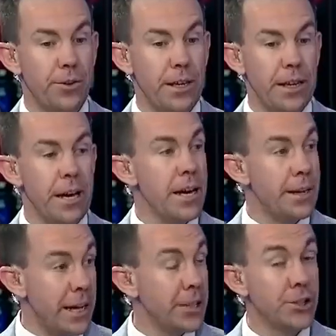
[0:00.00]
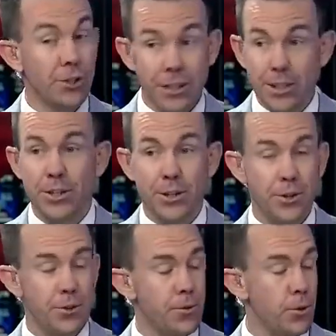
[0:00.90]
of the National
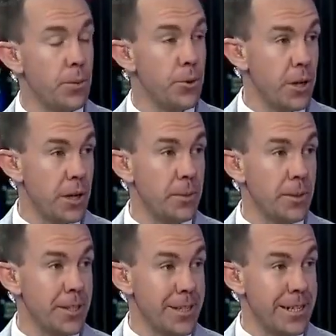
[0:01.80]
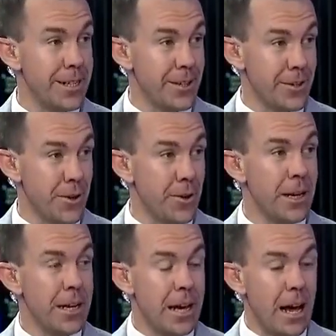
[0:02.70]
Institute for Communicable Diseases, so
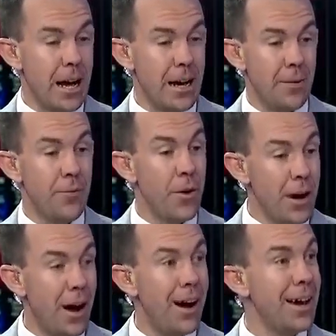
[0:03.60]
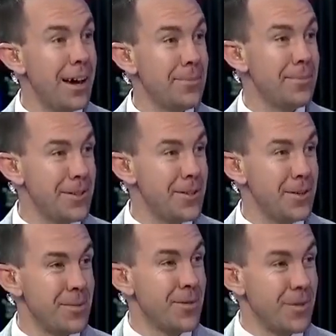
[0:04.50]
very high up in
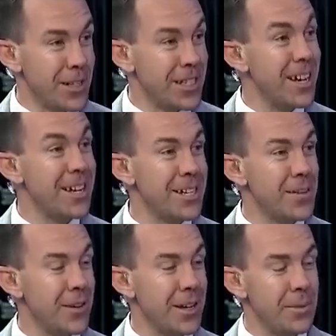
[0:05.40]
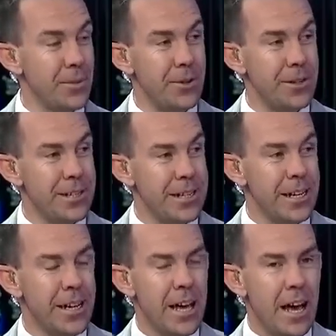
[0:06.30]
terms of this scientific community.
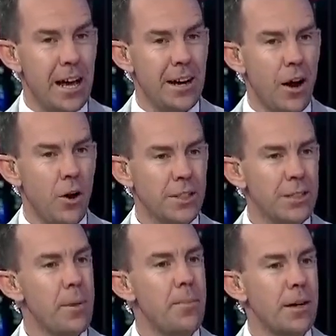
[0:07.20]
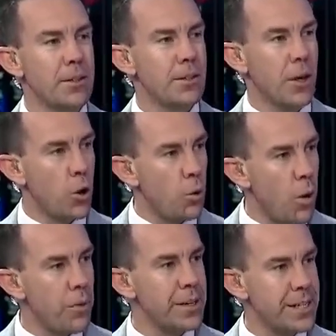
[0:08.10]
And I asked him about the
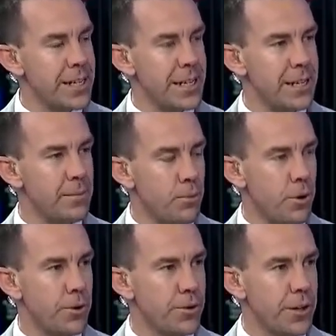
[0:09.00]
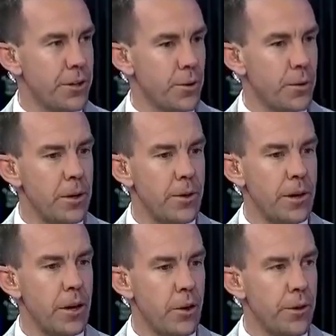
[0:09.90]
quarantine process. So we know
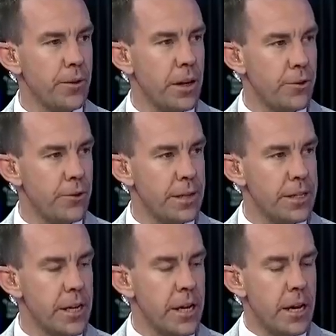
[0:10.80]
that a lot of countries